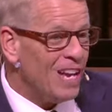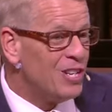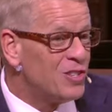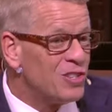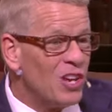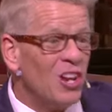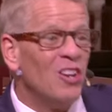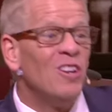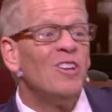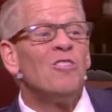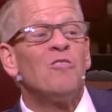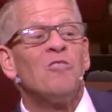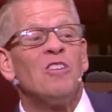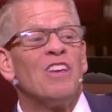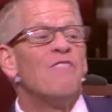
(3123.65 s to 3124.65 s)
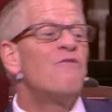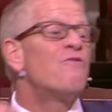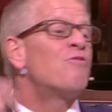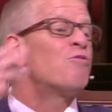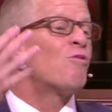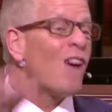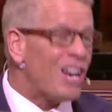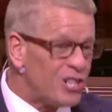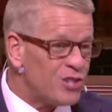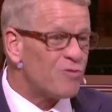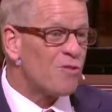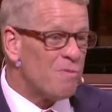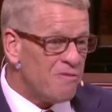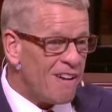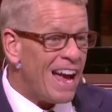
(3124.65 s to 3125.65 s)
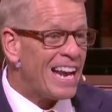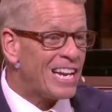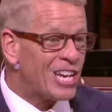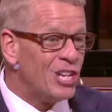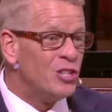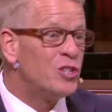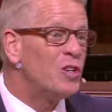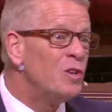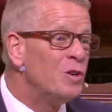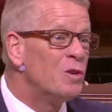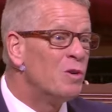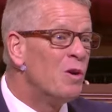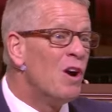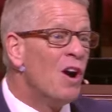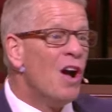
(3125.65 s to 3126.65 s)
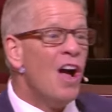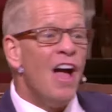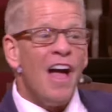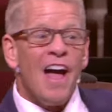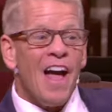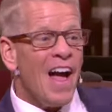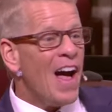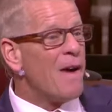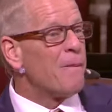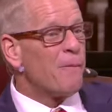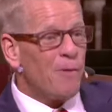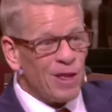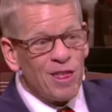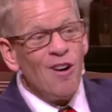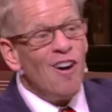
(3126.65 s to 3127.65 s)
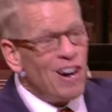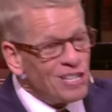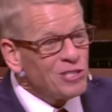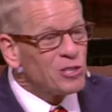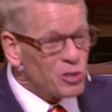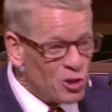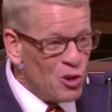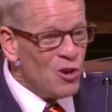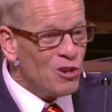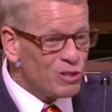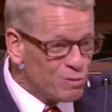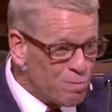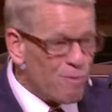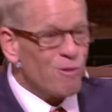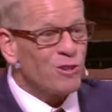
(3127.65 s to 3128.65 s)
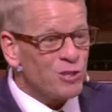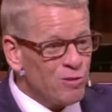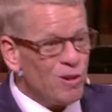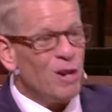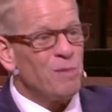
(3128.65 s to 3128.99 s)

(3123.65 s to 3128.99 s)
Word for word: is literally fresh from Vatican II with Hans Kung's personal